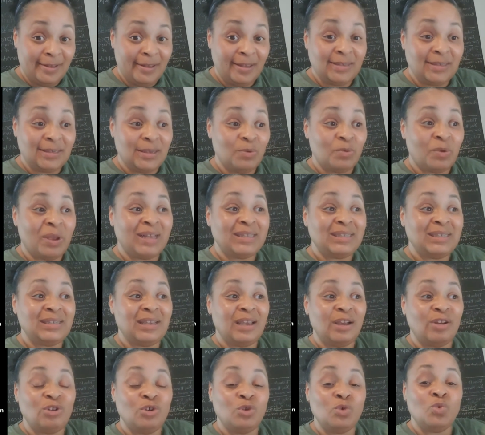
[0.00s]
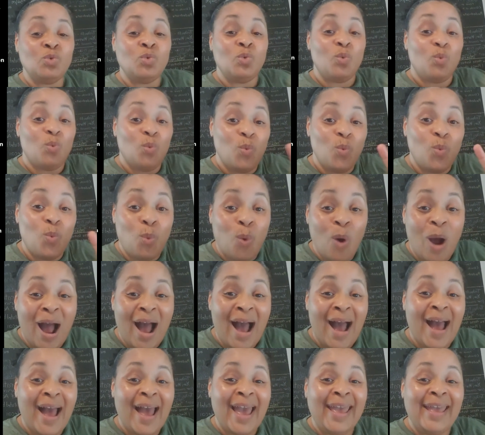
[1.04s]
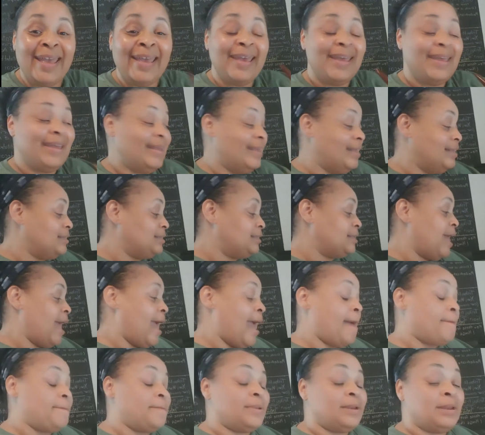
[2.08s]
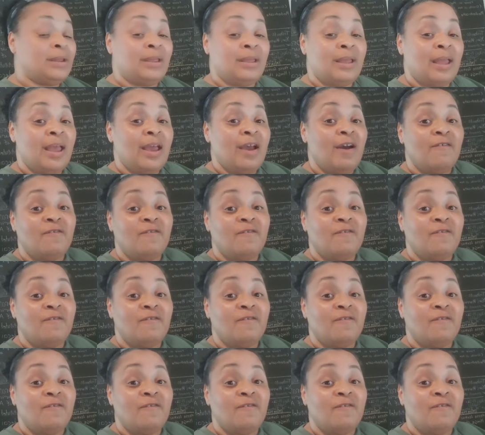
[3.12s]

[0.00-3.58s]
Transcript: He's getting ready to tell you why it's happening.